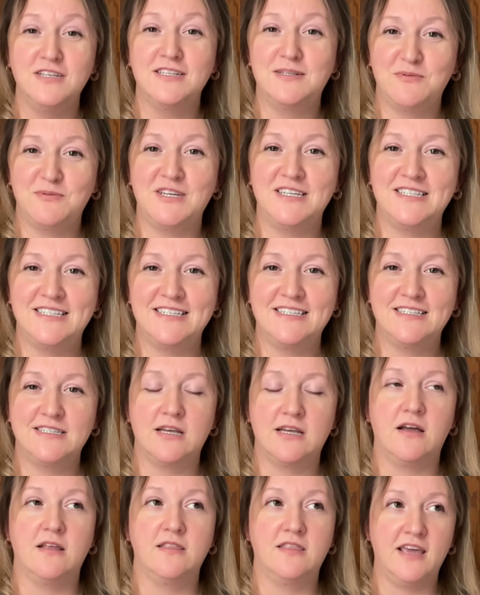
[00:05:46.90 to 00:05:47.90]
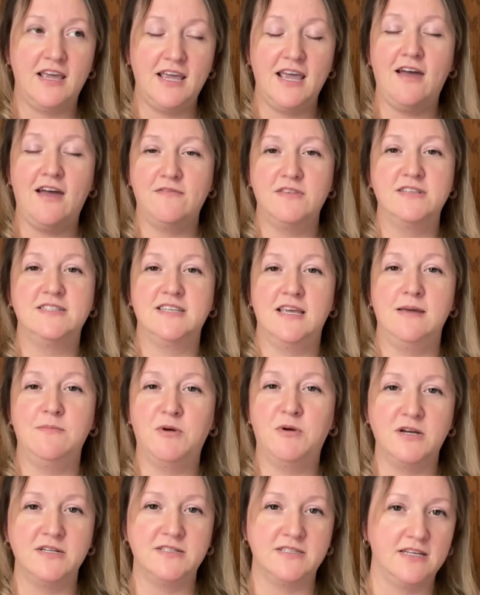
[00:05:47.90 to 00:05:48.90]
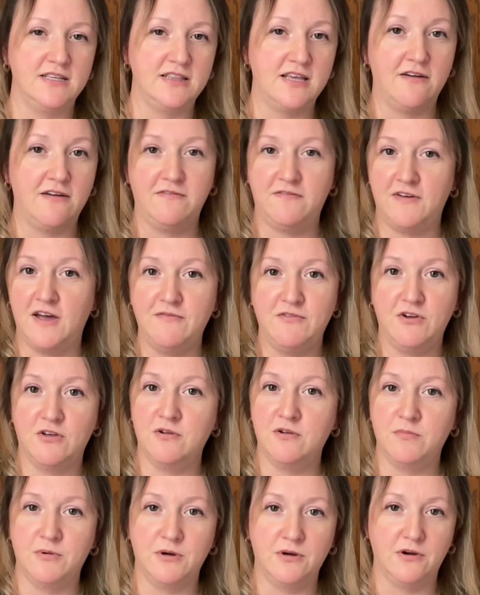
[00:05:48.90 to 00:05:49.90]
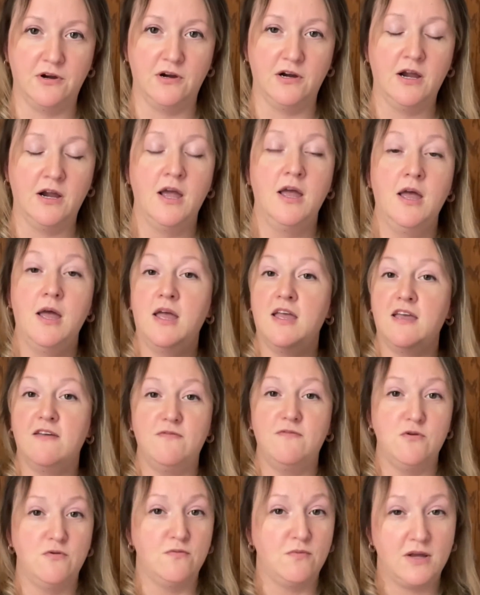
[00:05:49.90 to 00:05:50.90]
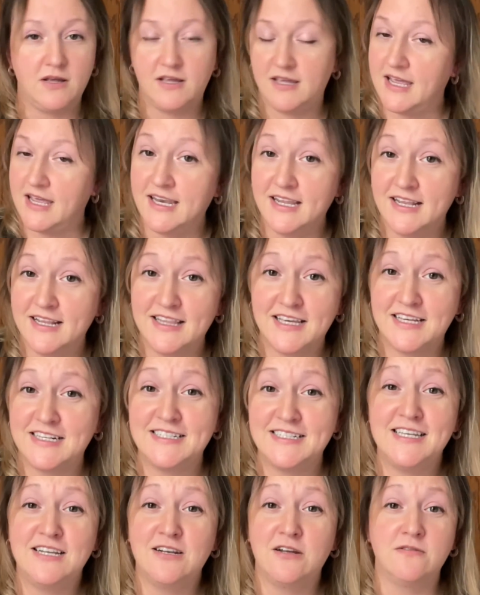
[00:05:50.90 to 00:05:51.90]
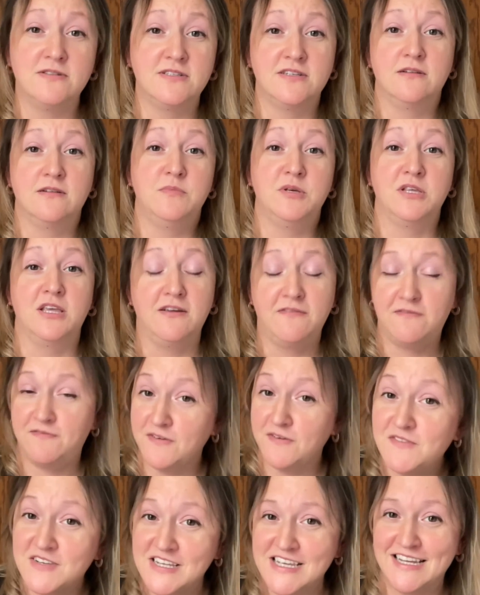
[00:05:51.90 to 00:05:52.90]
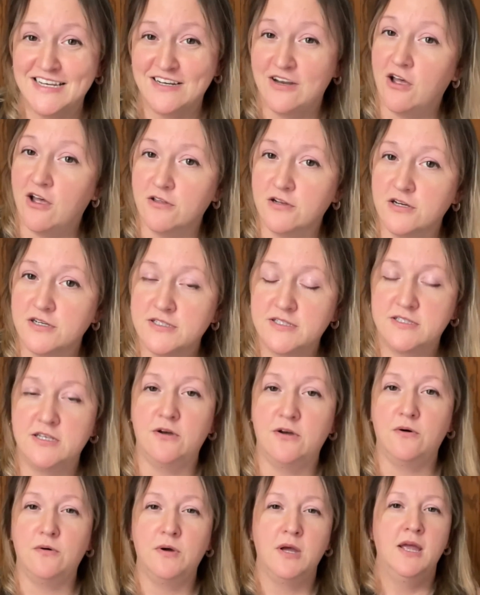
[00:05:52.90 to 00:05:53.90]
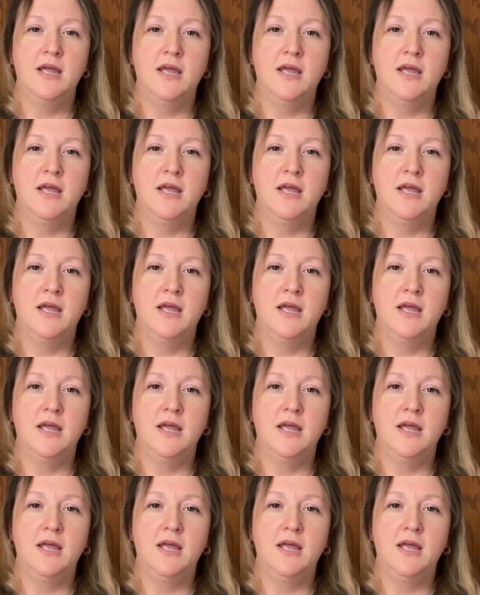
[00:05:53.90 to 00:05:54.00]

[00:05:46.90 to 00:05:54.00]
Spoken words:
these places, they have the same price, like that $5 burger. If you get in the casino, it's going to be like $15. So